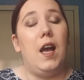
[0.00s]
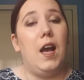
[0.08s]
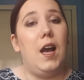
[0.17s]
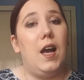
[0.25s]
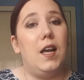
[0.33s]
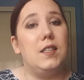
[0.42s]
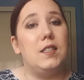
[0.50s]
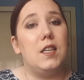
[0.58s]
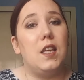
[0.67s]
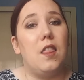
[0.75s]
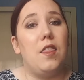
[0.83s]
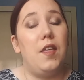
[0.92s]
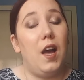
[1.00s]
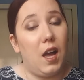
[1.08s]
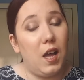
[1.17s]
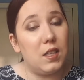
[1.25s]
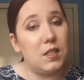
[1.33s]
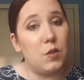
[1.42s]
and
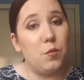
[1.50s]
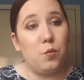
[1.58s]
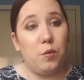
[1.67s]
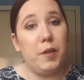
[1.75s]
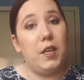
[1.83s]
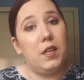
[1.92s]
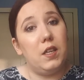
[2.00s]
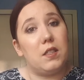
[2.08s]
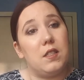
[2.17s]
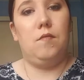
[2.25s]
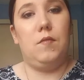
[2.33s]
that will be us.